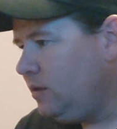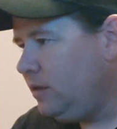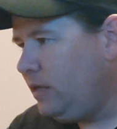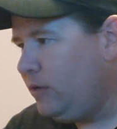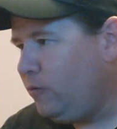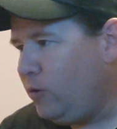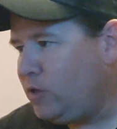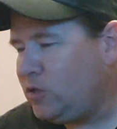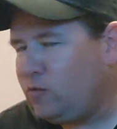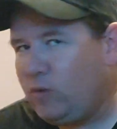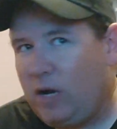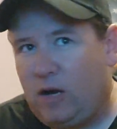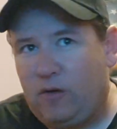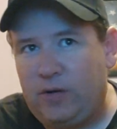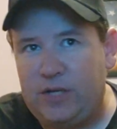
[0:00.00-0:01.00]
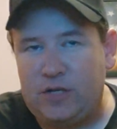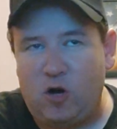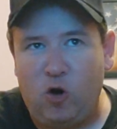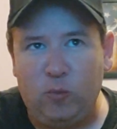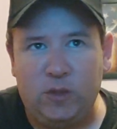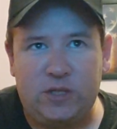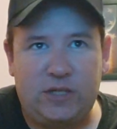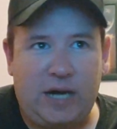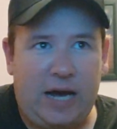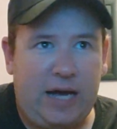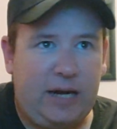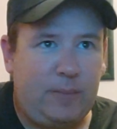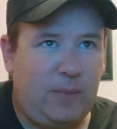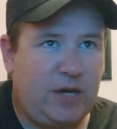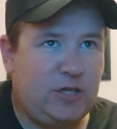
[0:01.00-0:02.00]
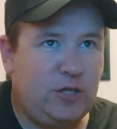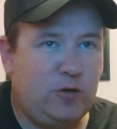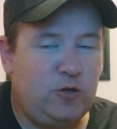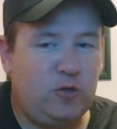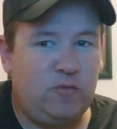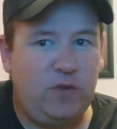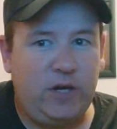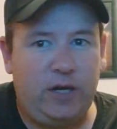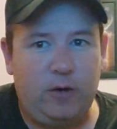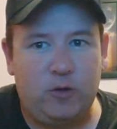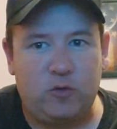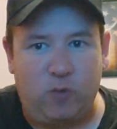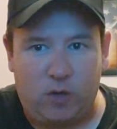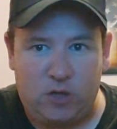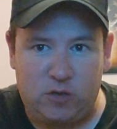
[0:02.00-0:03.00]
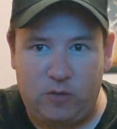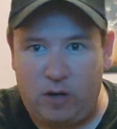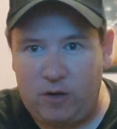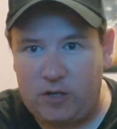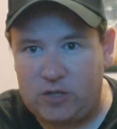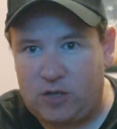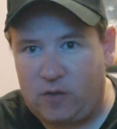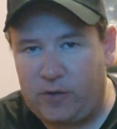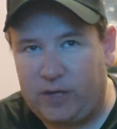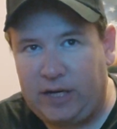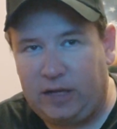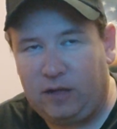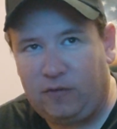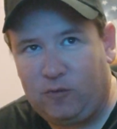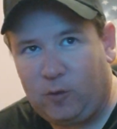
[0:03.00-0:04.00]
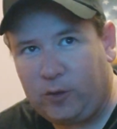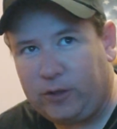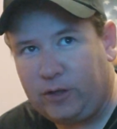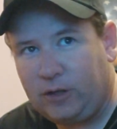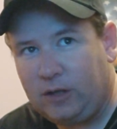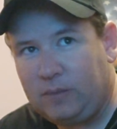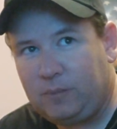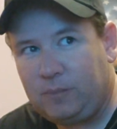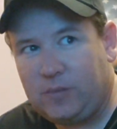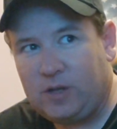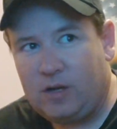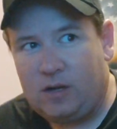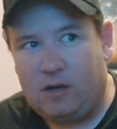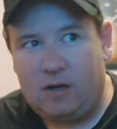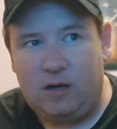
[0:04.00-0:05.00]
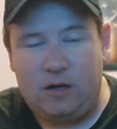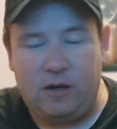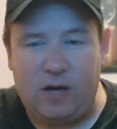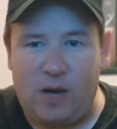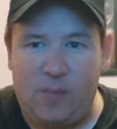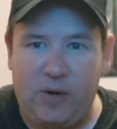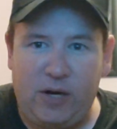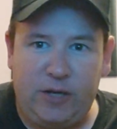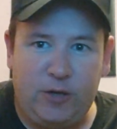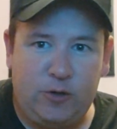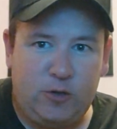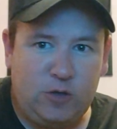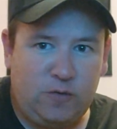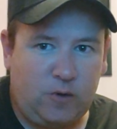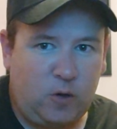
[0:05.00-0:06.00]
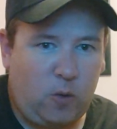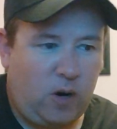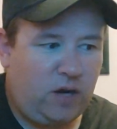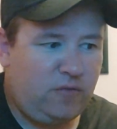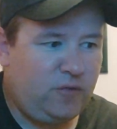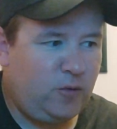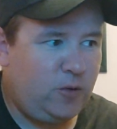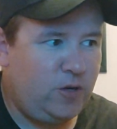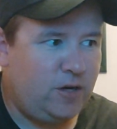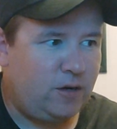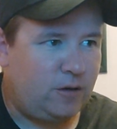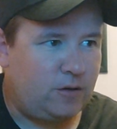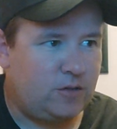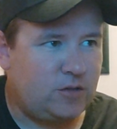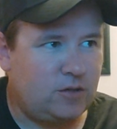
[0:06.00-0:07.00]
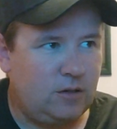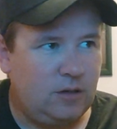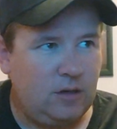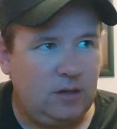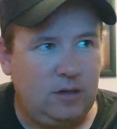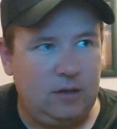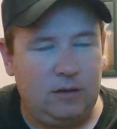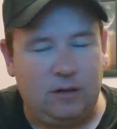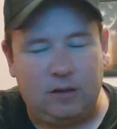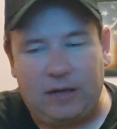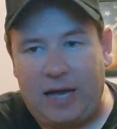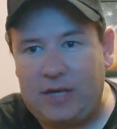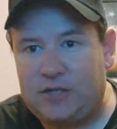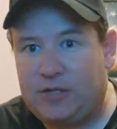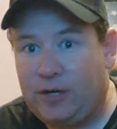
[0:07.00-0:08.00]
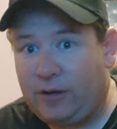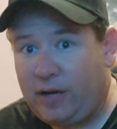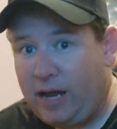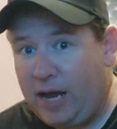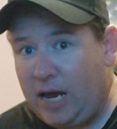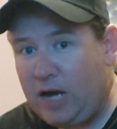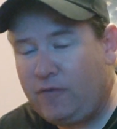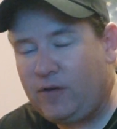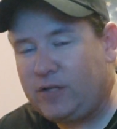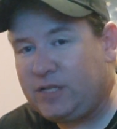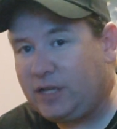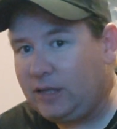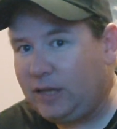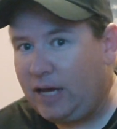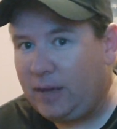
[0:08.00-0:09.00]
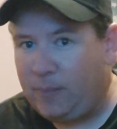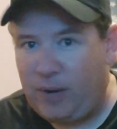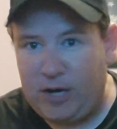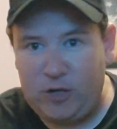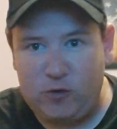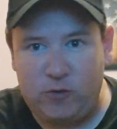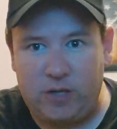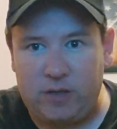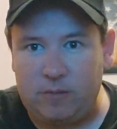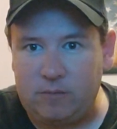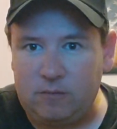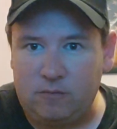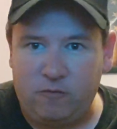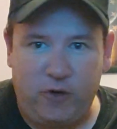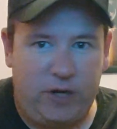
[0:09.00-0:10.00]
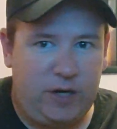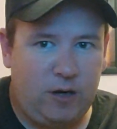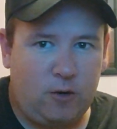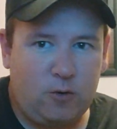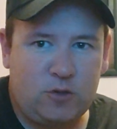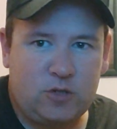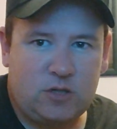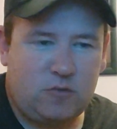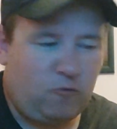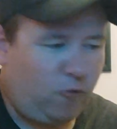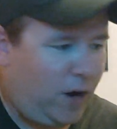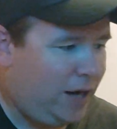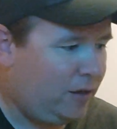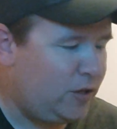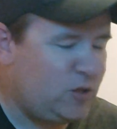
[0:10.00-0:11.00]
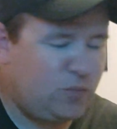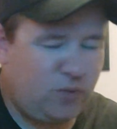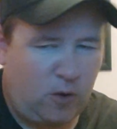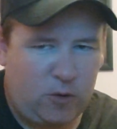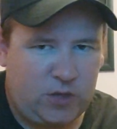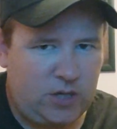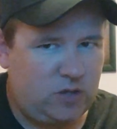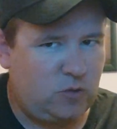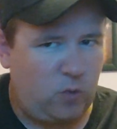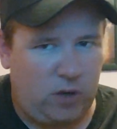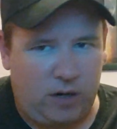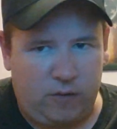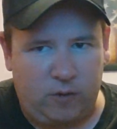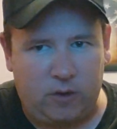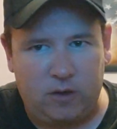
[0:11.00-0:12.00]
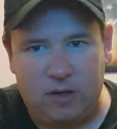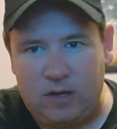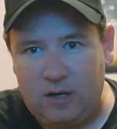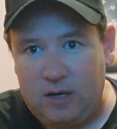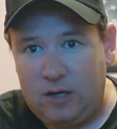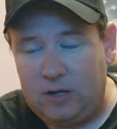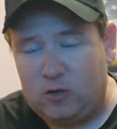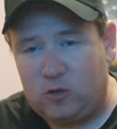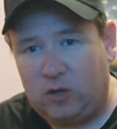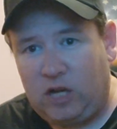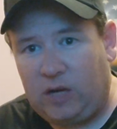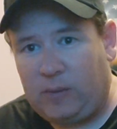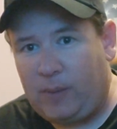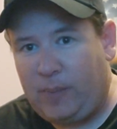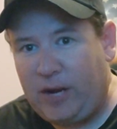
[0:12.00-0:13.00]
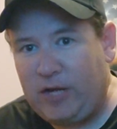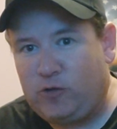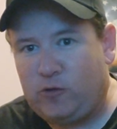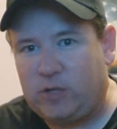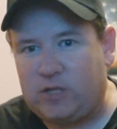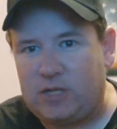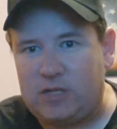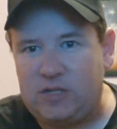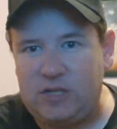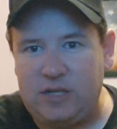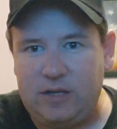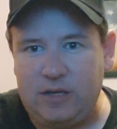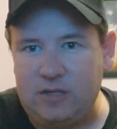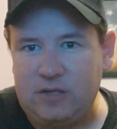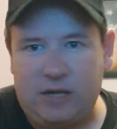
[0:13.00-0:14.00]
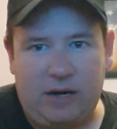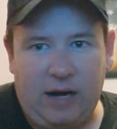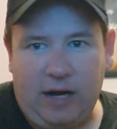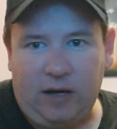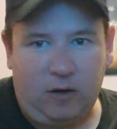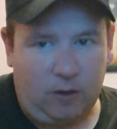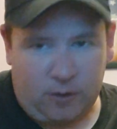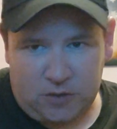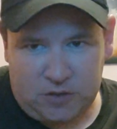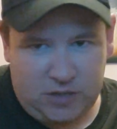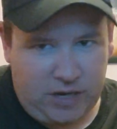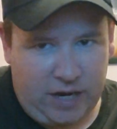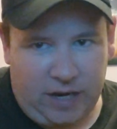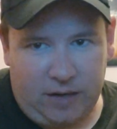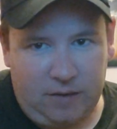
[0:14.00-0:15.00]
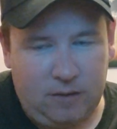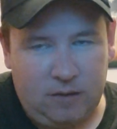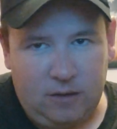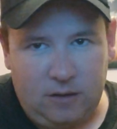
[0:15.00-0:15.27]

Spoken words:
He runs around. He's a homeless guy that makes YouTube videos, runs around in Southern California. Now, I've been on YouTube for quite a few years. The last year and a half, I did a lot of Patriot videos, rallies, protests, whatever. So a lot of my Patriots that see this, they're not going to understand